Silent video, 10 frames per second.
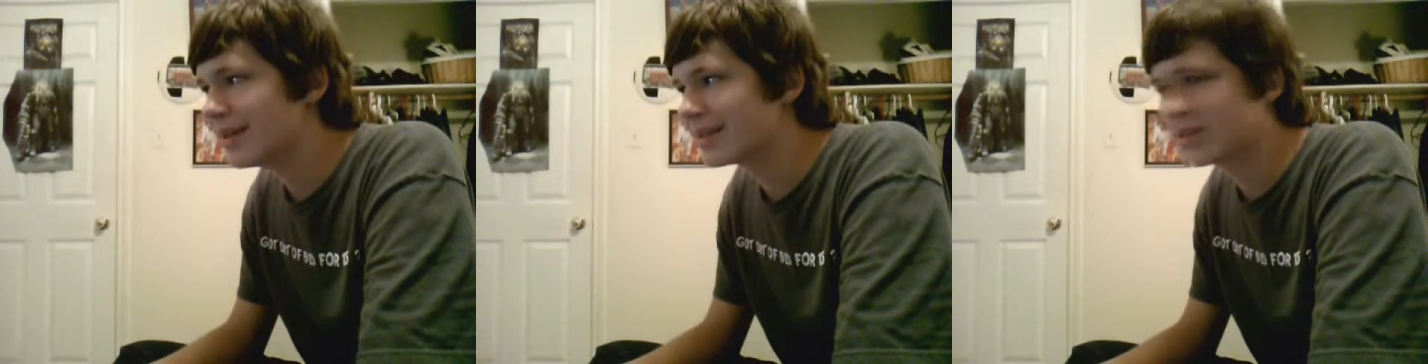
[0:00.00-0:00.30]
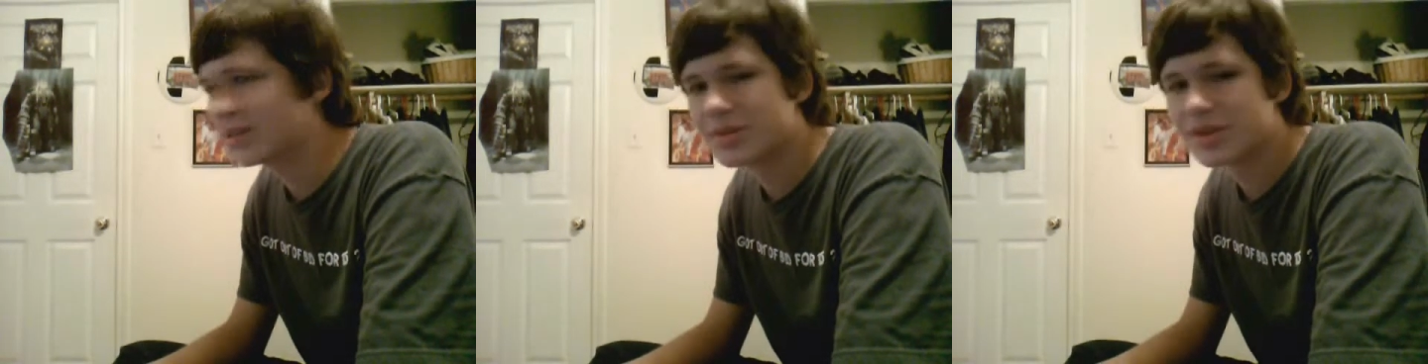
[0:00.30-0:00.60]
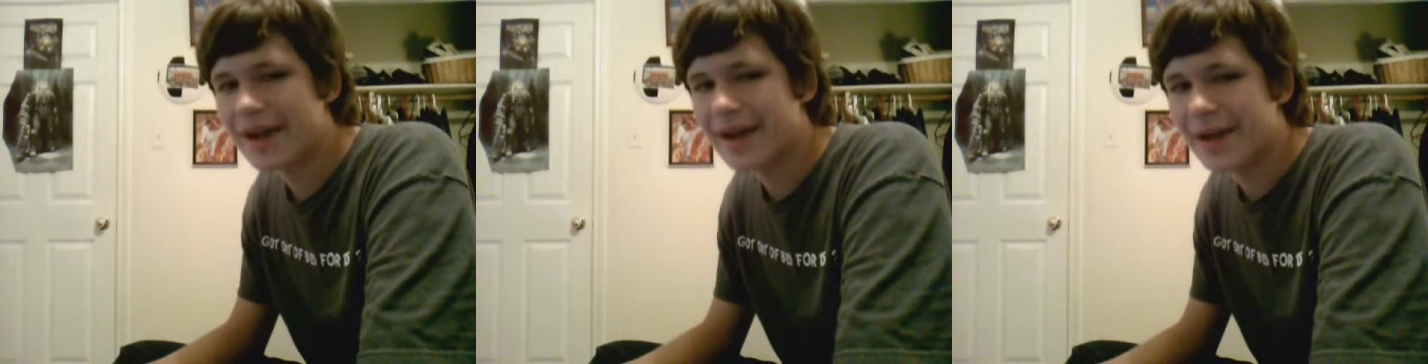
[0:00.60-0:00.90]
as soon as
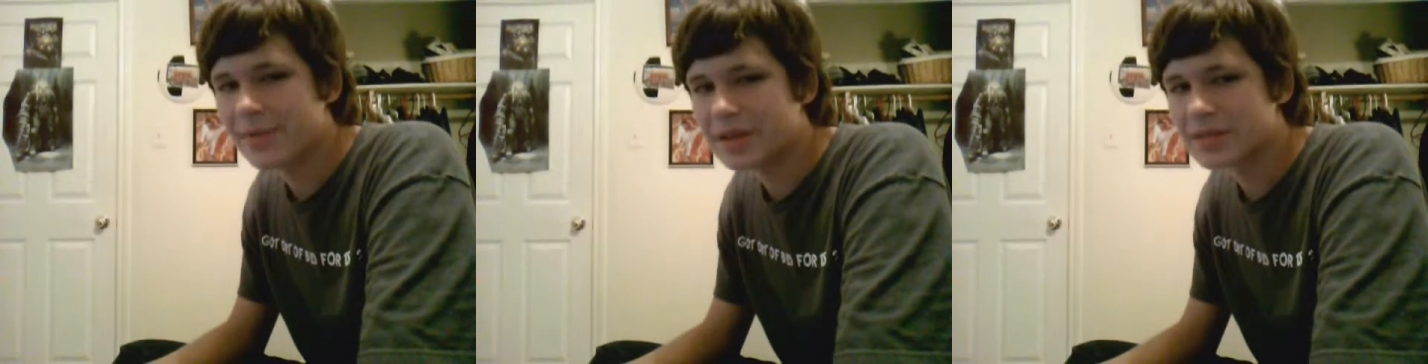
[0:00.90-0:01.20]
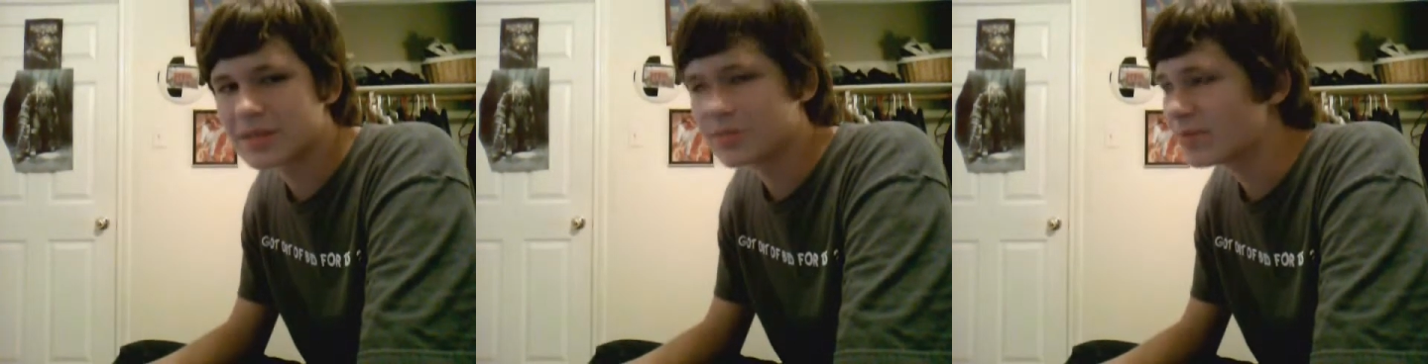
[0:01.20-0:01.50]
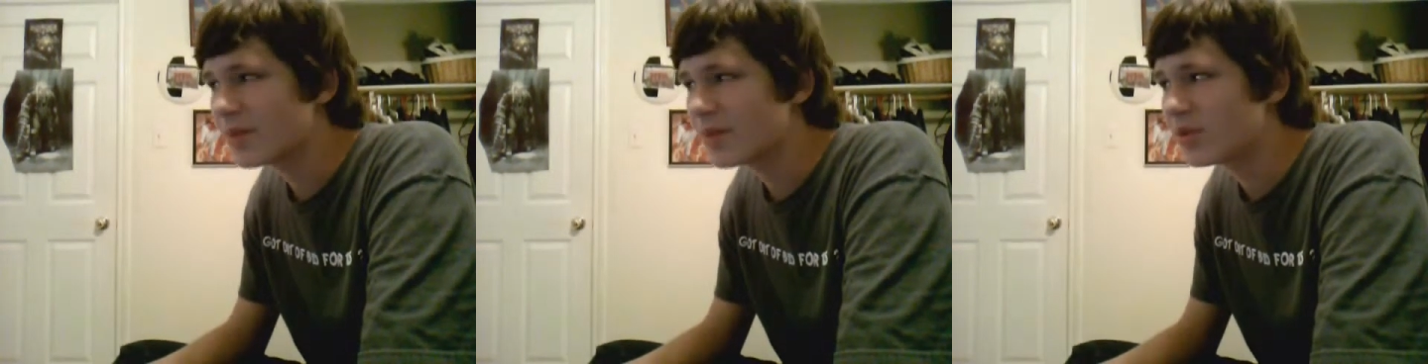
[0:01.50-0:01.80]
they're out, because they're
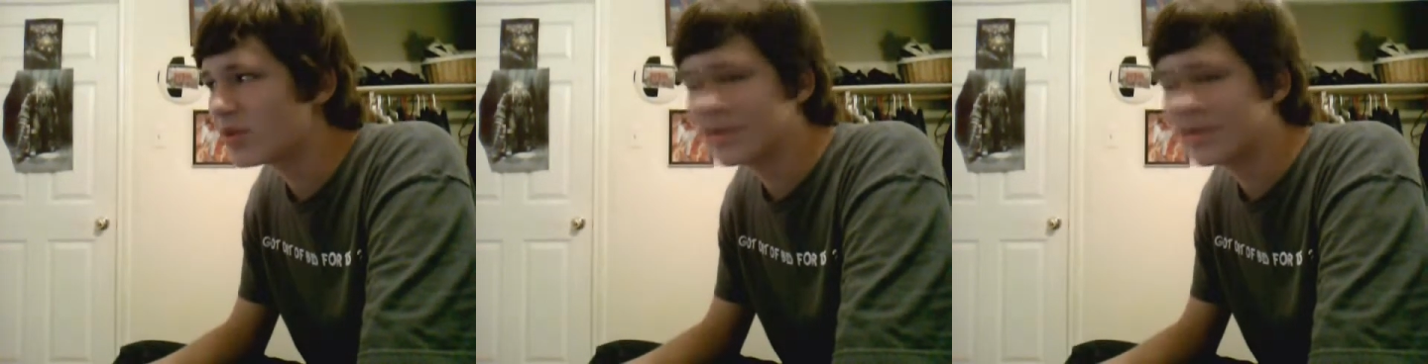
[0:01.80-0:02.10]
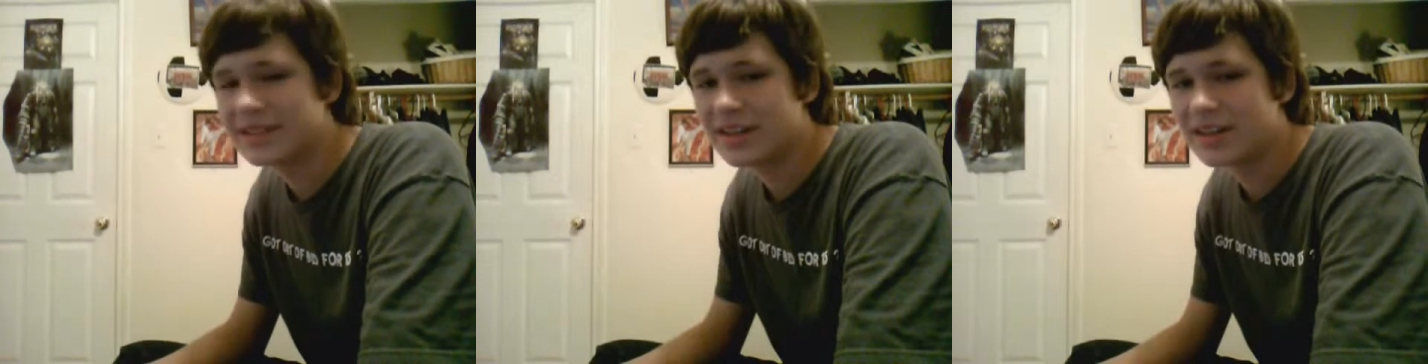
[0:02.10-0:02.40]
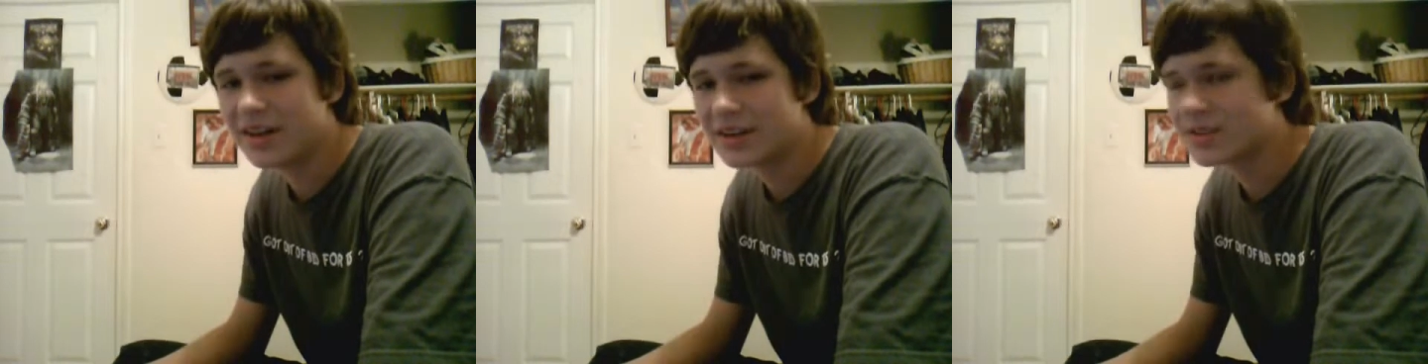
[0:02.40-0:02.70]
probably all gonna be
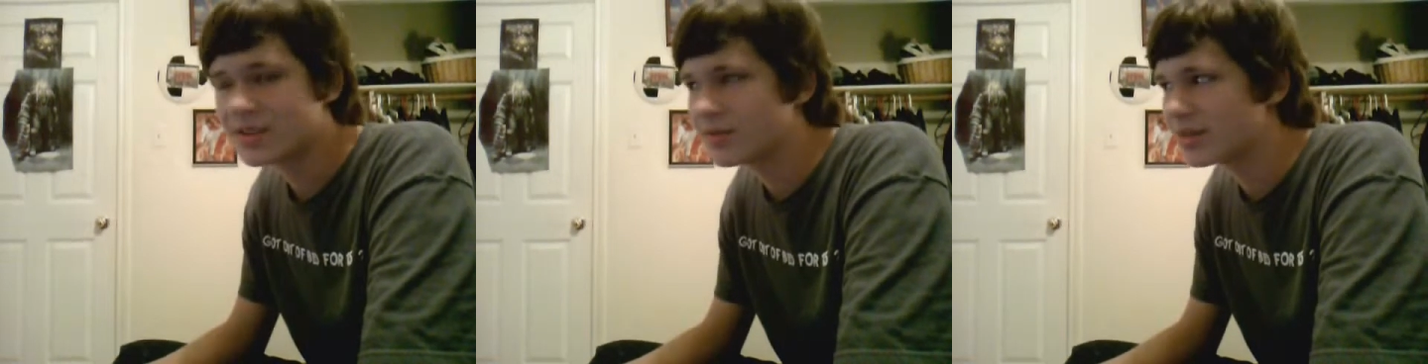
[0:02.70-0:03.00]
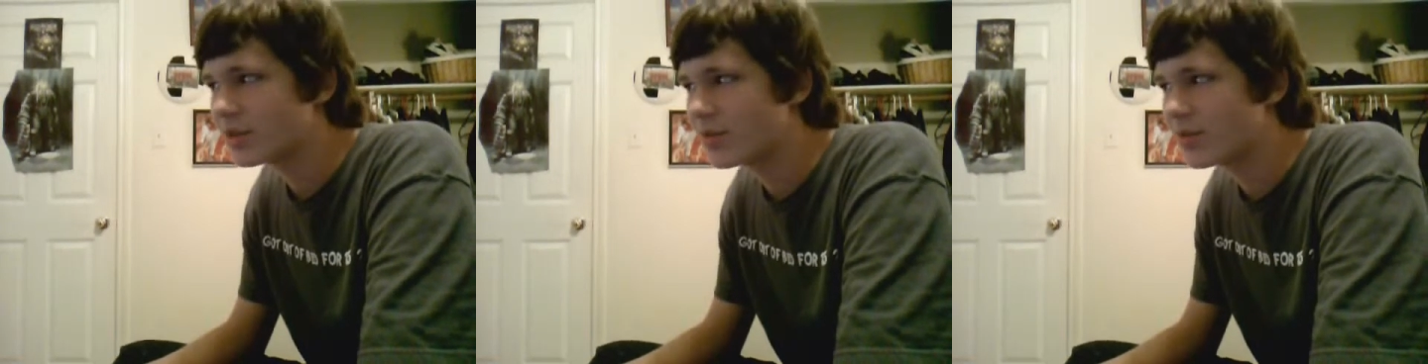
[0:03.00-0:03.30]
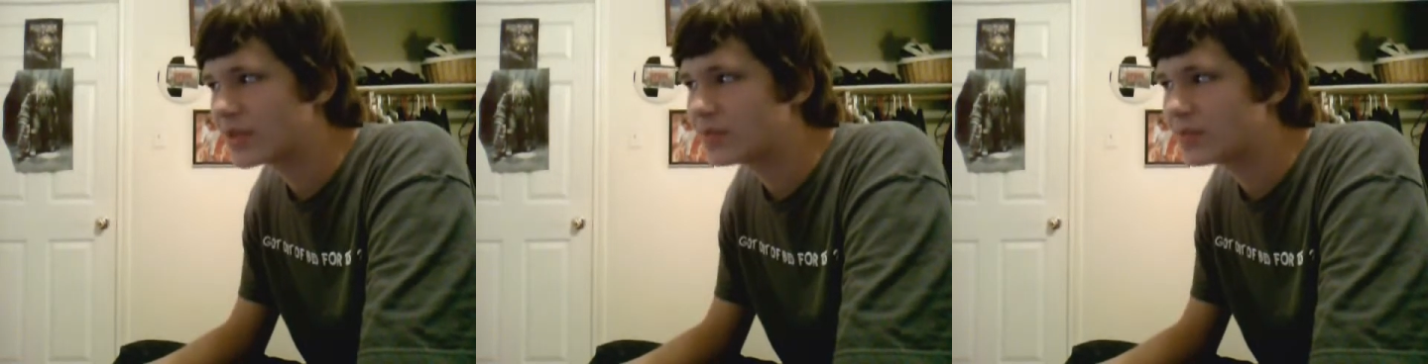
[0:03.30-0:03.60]
gone as soon as I go to
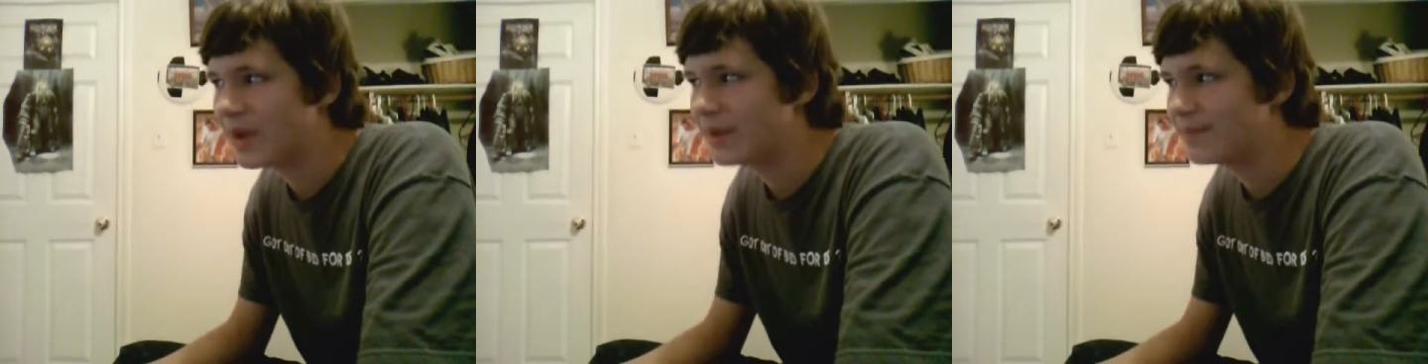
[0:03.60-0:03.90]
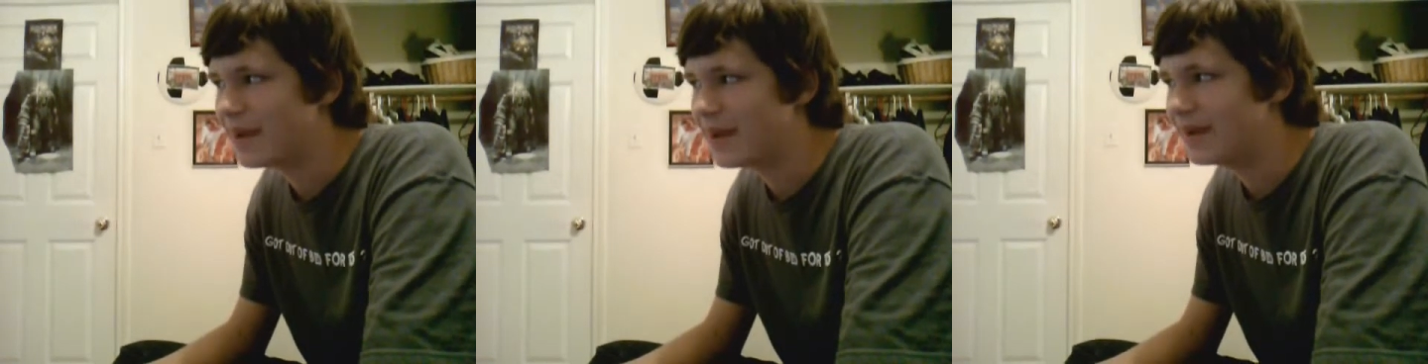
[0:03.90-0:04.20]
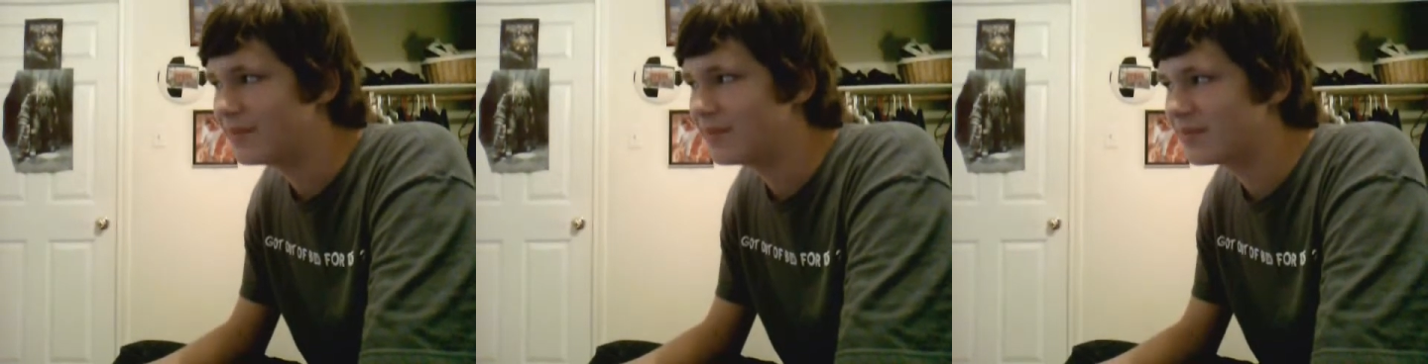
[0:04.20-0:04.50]
Best Buy and buy
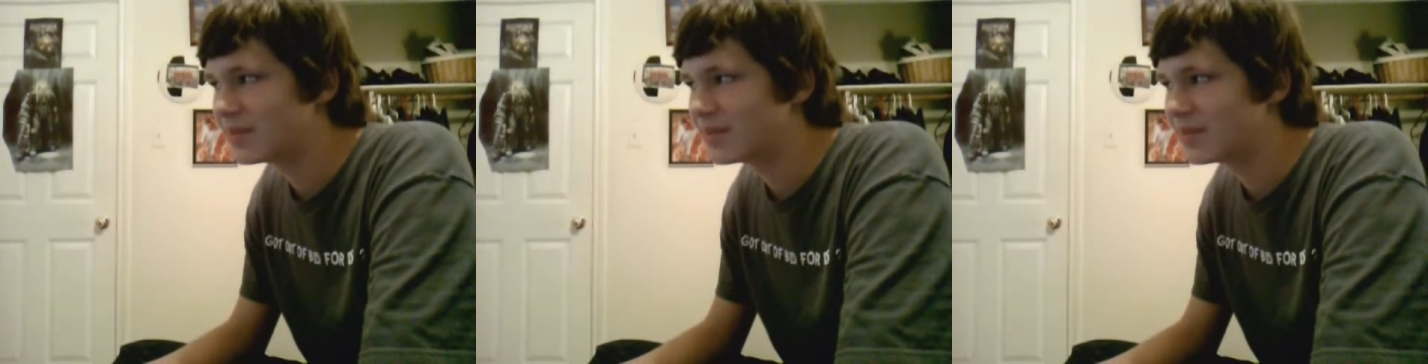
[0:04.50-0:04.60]
it.